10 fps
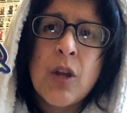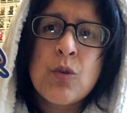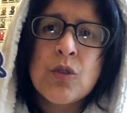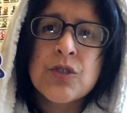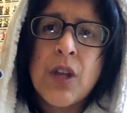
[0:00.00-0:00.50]

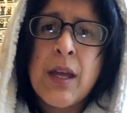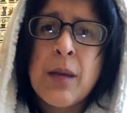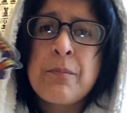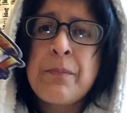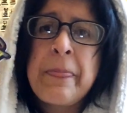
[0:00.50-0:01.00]
local to
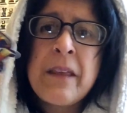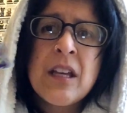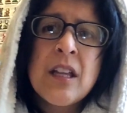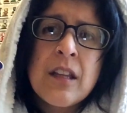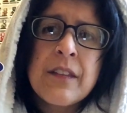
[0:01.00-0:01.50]
him.
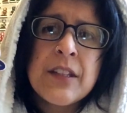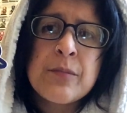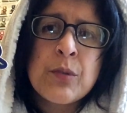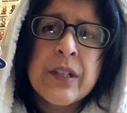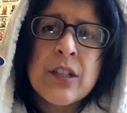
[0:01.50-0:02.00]
These
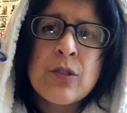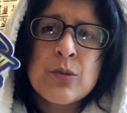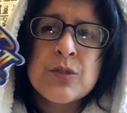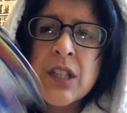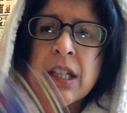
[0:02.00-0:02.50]
pretty
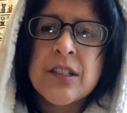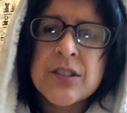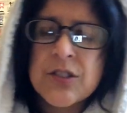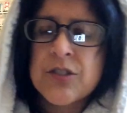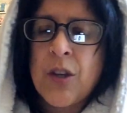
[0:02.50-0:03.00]
cool
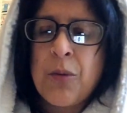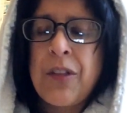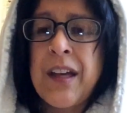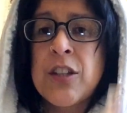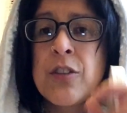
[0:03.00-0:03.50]
stickers, so
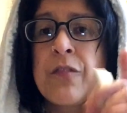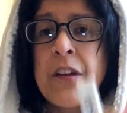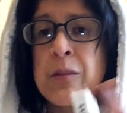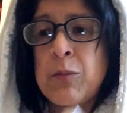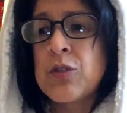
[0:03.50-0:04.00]
thank you
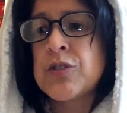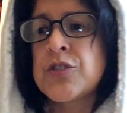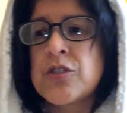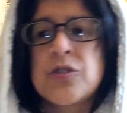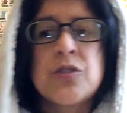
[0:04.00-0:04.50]
very
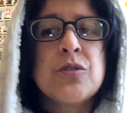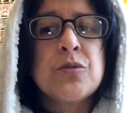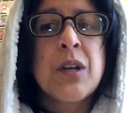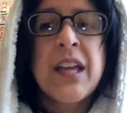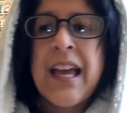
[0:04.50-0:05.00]
much
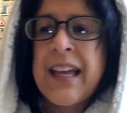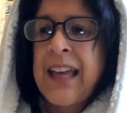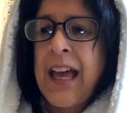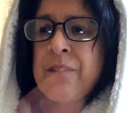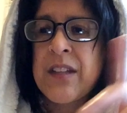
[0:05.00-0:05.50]
to
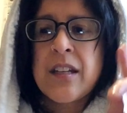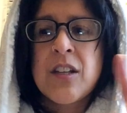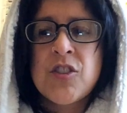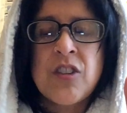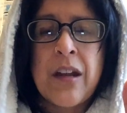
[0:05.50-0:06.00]
Kevin,
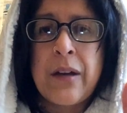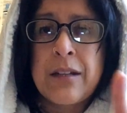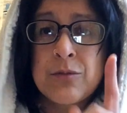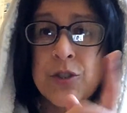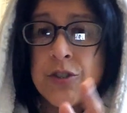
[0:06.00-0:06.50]
shout
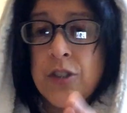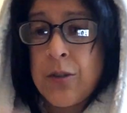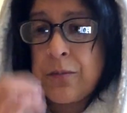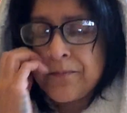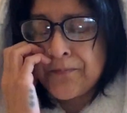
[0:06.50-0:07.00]
out to
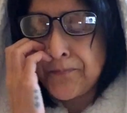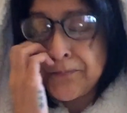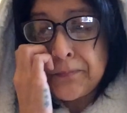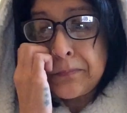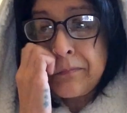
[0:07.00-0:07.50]
you.
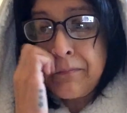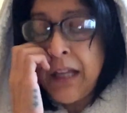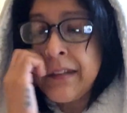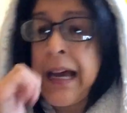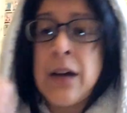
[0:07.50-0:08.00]

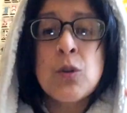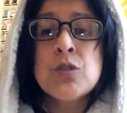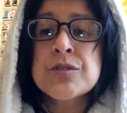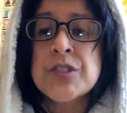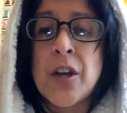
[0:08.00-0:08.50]
Now
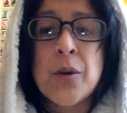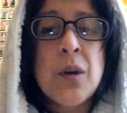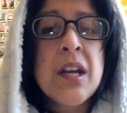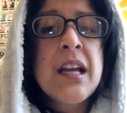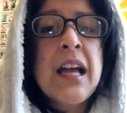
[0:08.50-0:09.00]

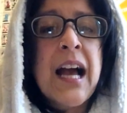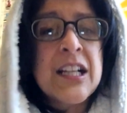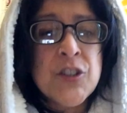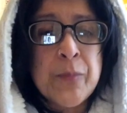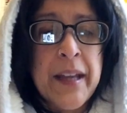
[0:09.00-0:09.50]
also,
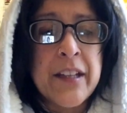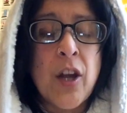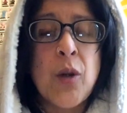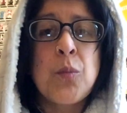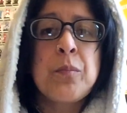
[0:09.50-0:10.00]
as you may
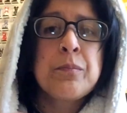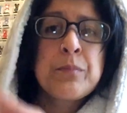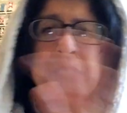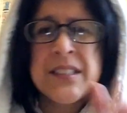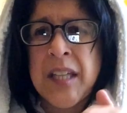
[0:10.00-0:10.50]
know,
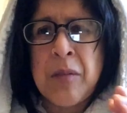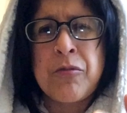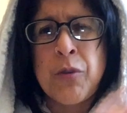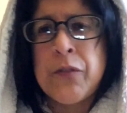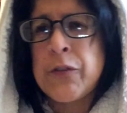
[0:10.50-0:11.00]
please skip
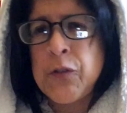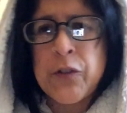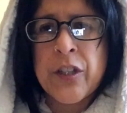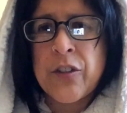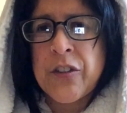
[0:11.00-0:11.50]
through if you've
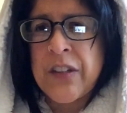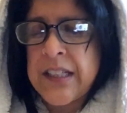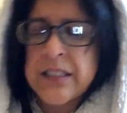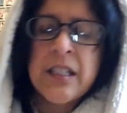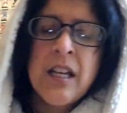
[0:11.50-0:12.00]
already heard
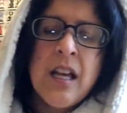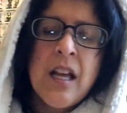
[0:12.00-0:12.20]
this,